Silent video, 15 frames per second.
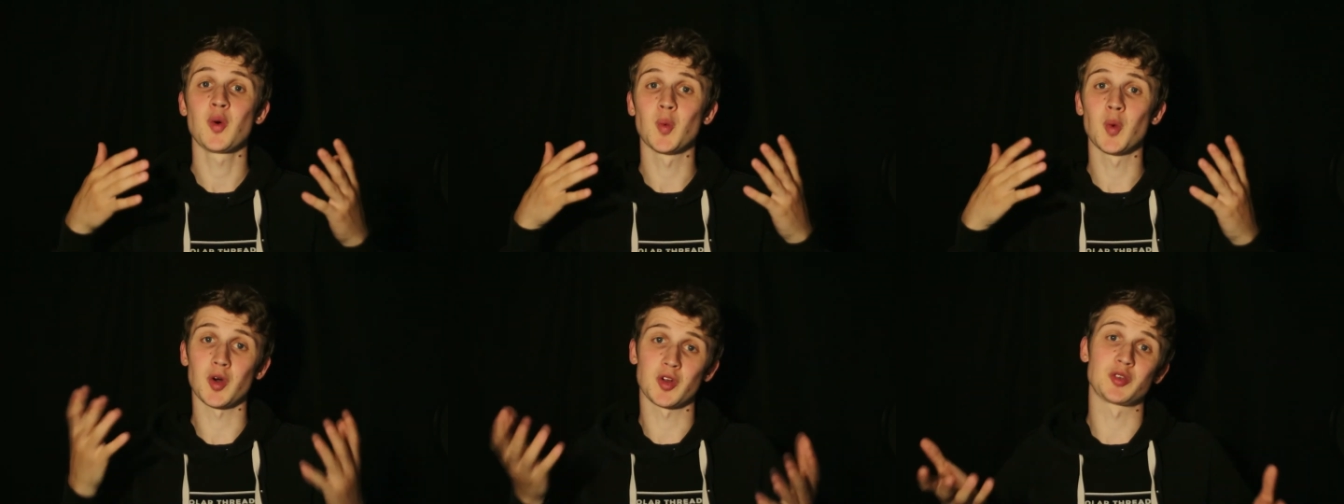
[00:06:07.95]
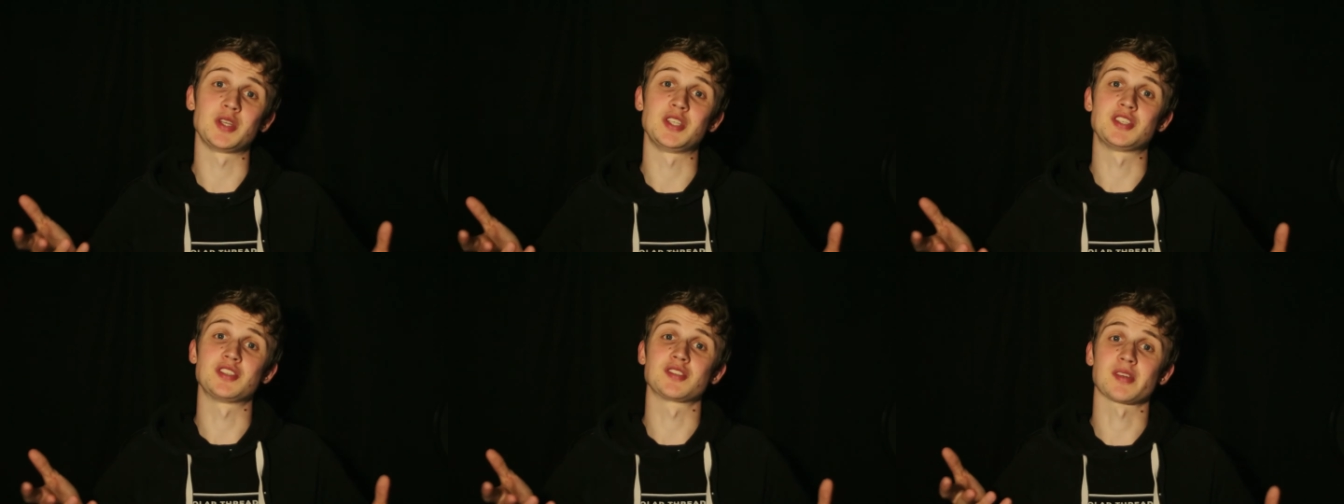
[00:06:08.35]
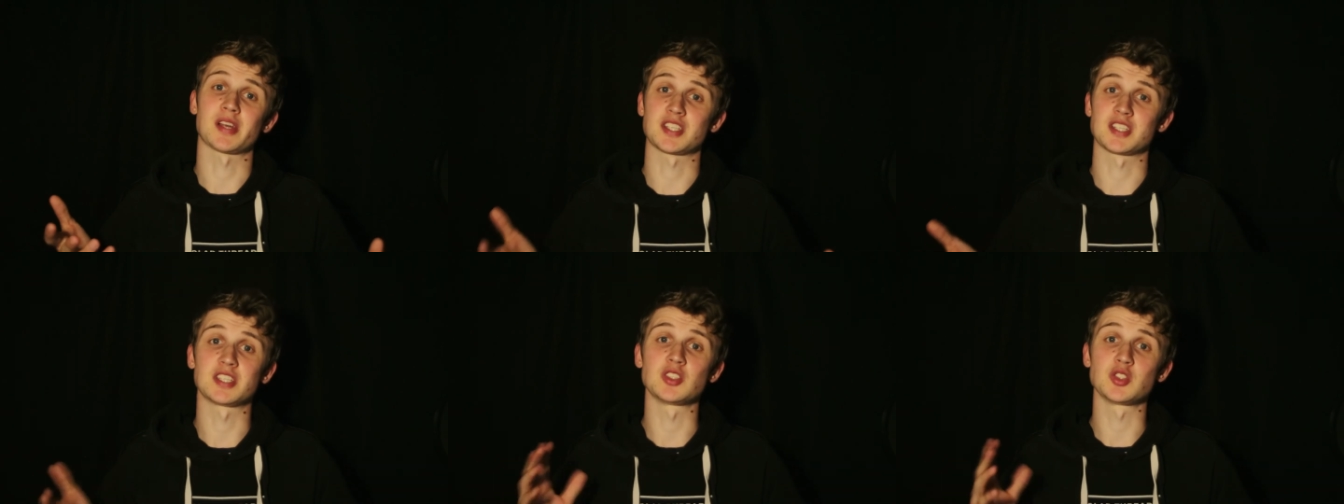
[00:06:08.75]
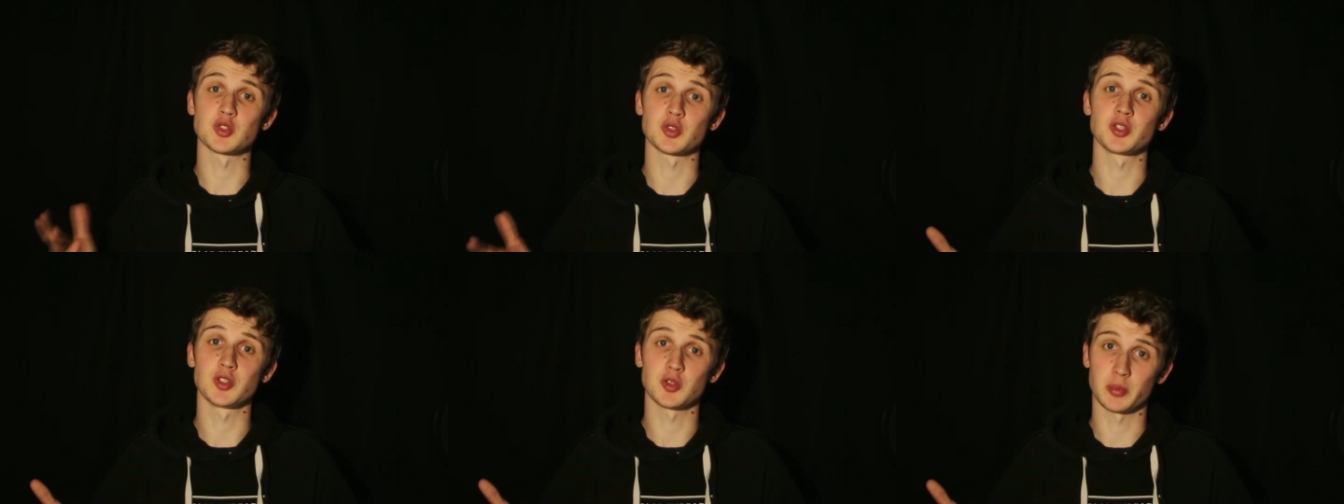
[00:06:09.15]
what creatures are actually
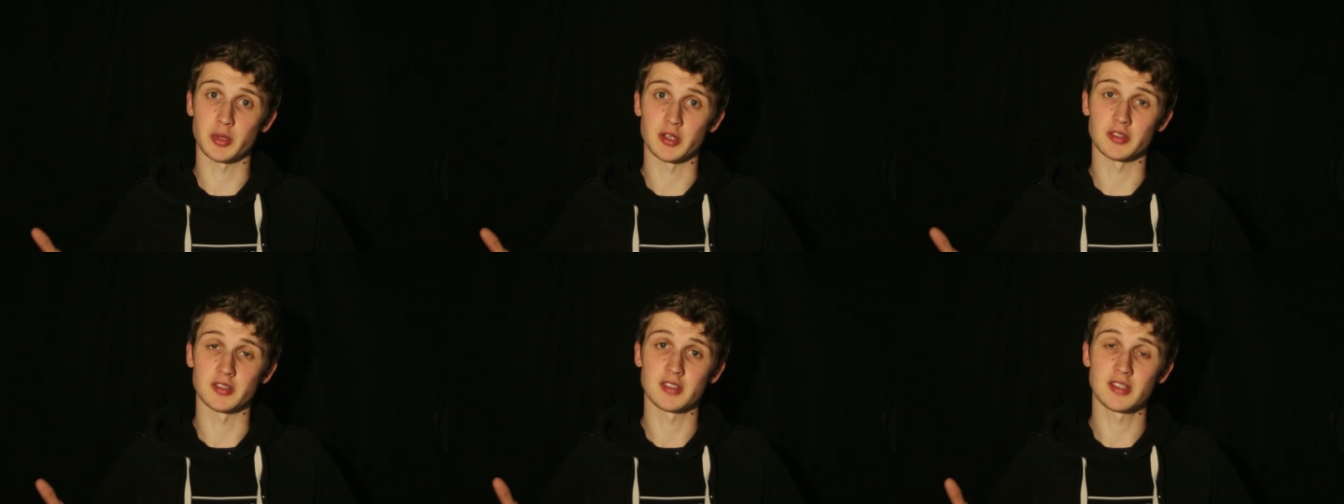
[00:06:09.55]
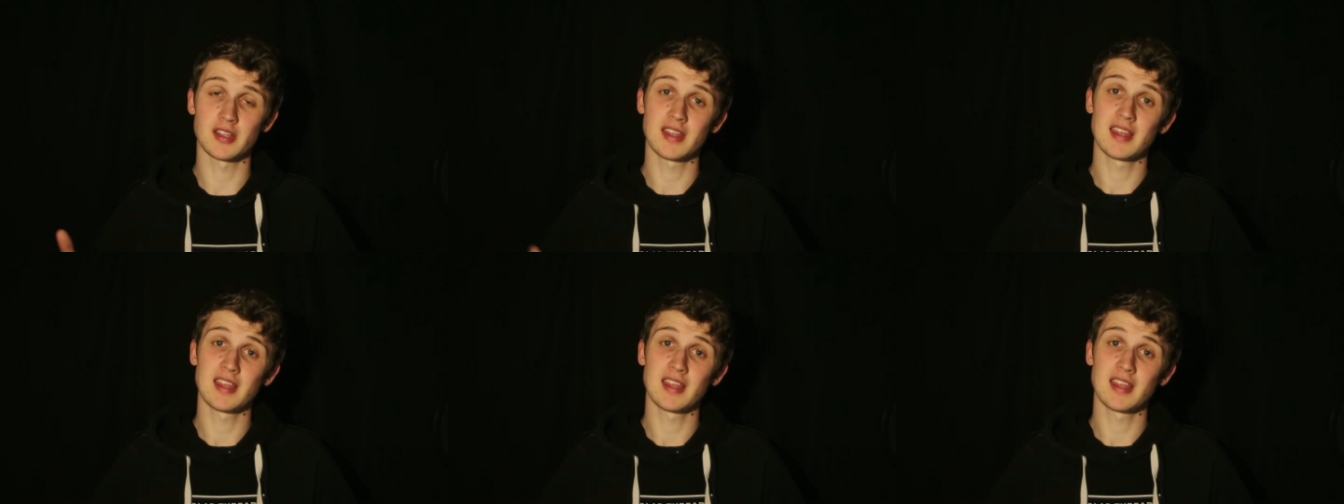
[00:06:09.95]
enjoying your pond.